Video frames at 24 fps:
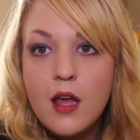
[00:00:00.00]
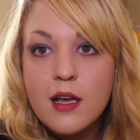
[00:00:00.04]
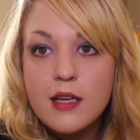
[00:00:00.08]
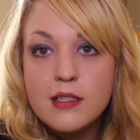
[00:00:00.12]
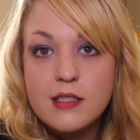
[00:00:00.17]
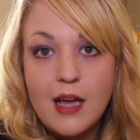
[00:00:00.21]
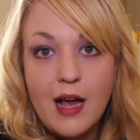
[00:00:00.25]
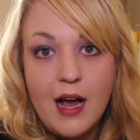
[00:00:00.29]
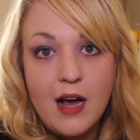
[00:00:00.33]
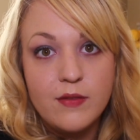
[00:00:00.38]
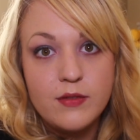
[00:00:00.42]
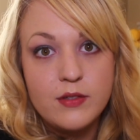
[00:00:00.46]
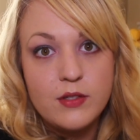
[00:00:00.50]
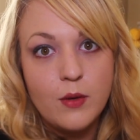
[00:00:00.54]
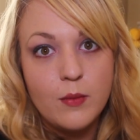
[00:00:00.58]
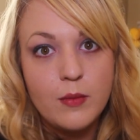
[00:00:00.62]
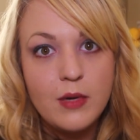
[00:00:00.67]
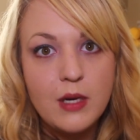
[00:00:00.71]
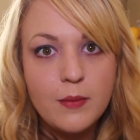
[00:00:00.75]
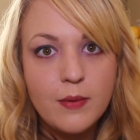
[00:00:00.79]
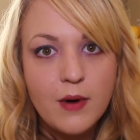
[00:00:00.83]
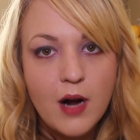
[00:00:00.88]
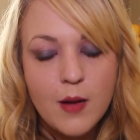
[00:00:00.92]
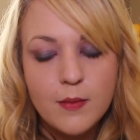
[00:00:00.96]
because I have so
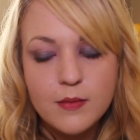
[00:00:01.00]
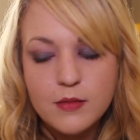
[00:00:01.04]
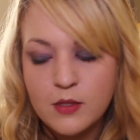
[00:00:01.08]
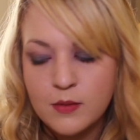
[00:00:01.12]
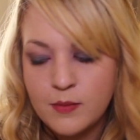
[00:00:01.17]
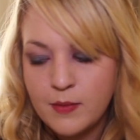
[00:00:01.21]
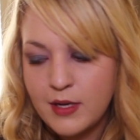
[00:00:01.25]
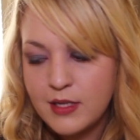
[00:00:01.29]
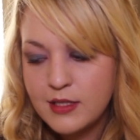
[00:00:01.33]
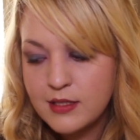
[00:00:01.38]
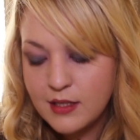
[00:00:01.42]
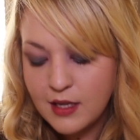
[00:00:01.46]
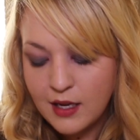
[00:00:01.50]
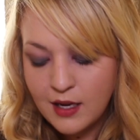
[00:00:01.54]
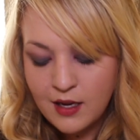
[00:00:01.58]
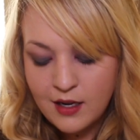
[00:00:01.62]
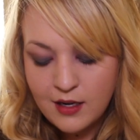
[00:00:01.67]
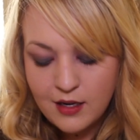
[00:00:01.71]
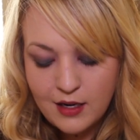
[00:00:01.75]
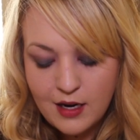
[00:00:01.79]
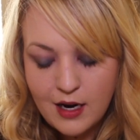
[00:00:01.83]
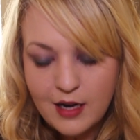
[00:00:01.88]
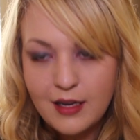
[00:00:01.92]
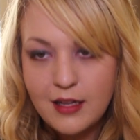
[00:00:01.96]
many problems with my
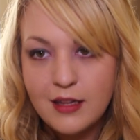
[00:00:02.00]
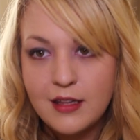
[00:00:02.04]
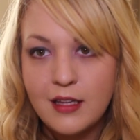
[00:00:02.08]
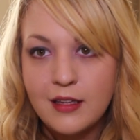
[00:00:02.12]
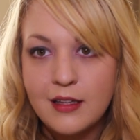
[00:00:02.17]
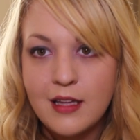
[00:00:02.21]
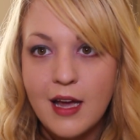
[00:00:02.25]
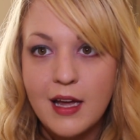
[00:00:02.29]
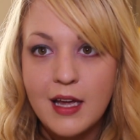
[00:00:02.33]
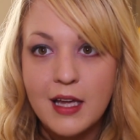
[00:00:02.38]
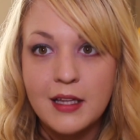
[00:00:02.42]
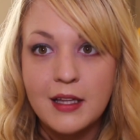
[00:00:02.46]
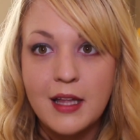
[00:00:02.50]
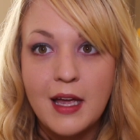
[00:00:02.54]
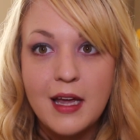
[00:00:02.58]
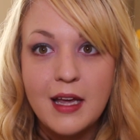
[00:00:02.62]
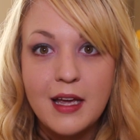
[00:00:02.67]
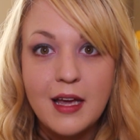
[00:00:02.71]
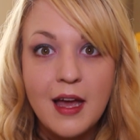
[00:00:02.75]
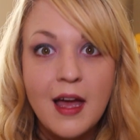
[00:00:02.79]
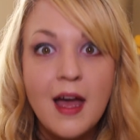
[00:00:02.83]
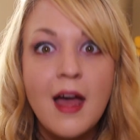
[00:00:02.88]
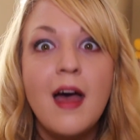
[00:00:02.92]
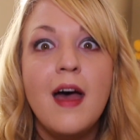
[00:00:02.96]
skin, and anything that can,
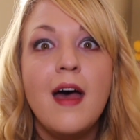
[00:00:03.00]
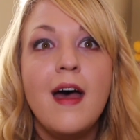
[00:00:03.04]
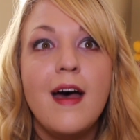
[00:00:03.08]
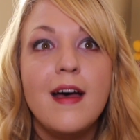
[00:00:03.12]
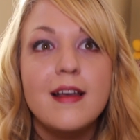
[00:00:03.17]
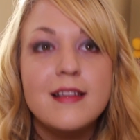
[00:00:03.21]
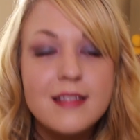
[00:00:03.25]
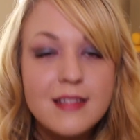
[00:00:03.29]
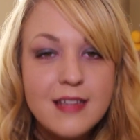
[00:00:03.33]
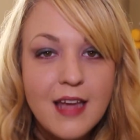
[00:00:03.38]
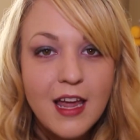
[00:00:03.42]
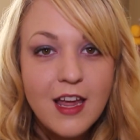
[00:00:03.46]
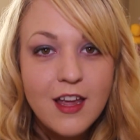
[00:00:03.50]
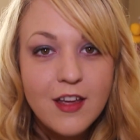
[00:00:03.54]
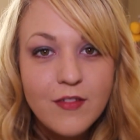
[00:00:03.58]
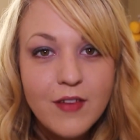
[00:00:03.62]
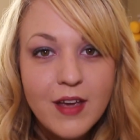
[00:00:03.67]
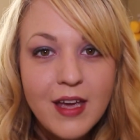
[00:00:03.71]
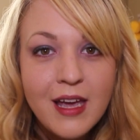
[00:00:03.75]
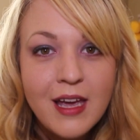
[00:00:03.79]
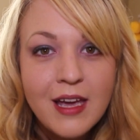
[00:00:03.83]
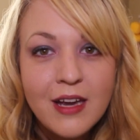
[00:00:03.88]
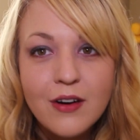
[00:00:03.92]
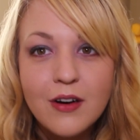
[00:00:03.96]
like, save
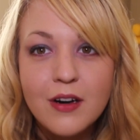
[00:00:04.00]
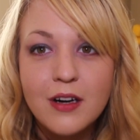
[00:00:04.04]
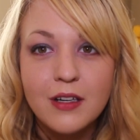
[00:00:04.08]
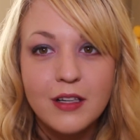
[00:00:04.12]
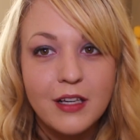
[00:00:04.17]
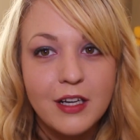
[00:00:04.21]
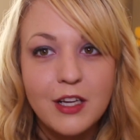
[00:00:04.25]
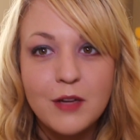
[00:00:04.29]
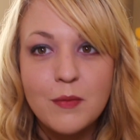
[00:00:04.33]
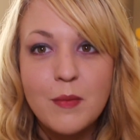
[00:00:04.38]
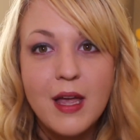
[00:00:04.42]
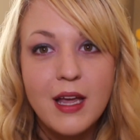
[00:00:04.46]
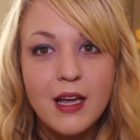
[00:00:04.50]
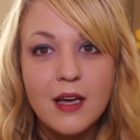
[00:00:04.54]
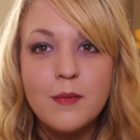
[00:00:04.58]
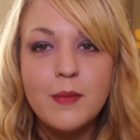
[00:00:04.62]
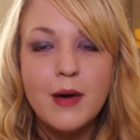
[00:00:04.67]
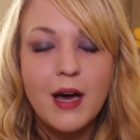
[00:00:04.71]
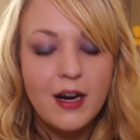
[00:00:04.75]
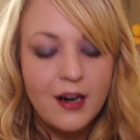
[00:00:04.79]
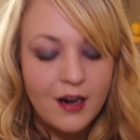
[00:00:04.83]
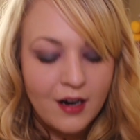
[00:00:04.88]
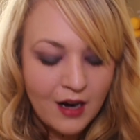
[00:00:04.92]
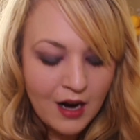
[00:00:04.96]
it or like make it
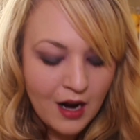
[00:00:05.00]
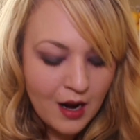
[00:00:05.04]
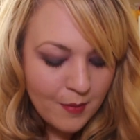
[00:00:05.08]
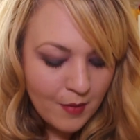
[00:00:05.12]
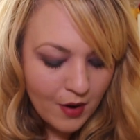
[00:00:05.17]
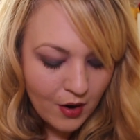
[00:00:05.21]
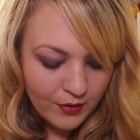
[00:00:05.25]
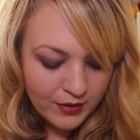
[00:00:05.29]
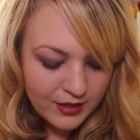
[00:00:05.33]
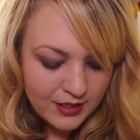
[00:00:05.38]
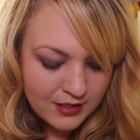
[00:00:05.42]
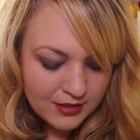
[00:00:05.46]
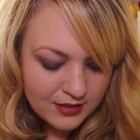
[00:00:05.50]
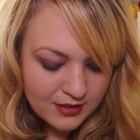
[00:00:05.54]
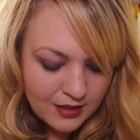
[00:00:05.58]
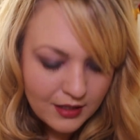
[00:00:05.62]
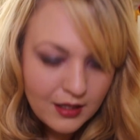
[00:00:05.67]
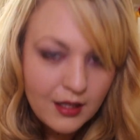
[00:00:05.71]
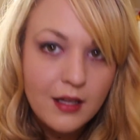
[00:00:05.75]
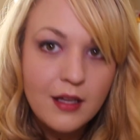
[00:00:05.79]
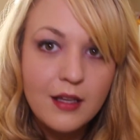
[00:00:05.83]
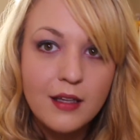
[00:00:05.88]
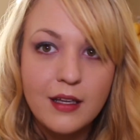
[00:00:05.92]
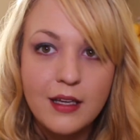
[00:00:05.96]
better, I'm always
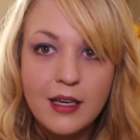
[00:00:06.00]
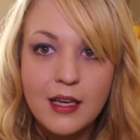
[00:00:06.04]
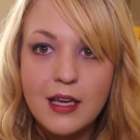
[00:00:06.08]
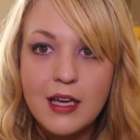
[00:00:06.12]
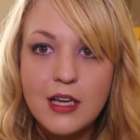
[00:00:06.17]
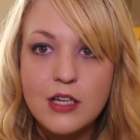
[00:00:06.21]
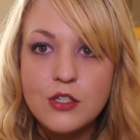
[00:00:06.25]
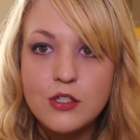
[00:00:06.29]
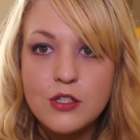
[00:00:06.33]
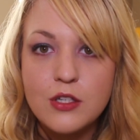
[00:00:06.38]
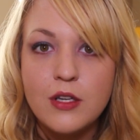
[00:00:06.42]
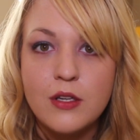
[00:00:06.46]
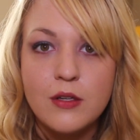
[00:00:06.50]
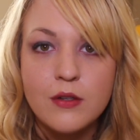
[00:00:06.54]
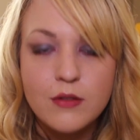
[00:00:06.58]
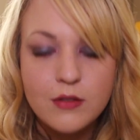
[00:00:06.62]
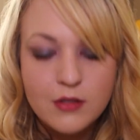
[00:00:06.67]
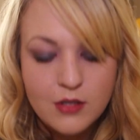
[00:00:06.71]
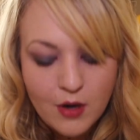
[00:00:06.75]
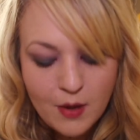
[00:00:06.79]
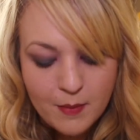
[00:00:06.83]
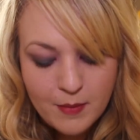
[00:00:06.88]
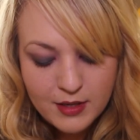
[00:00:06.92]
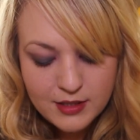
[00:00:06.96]
like into,
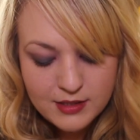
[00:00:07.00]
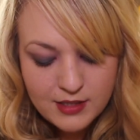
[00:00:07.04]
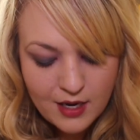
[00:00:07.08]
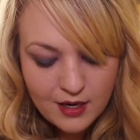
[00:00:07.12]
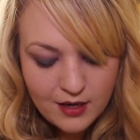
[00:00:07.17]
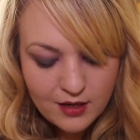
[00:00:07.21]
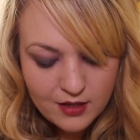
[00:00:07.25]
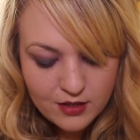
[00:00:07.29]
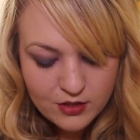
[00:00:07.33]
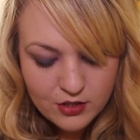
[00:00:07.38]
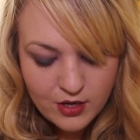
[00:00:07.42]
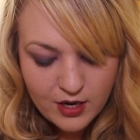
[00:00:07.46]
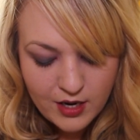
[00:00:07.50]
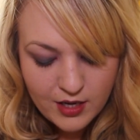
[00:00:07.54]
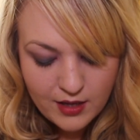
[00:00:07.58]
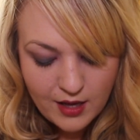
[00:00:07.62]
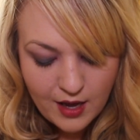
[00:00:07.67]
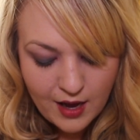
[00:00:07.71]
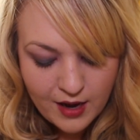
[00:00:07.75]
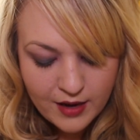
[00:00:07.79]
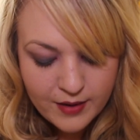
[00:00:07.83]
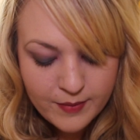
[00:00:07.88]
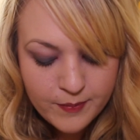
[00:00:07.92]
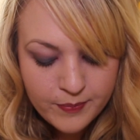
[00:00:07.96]
so I'm excited to try
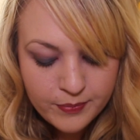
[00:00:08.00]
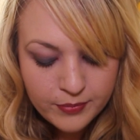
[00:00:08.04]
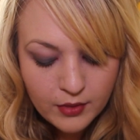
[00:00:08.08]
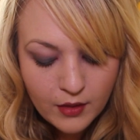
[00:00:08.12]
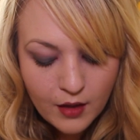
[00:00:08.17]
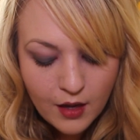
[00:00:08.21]
that.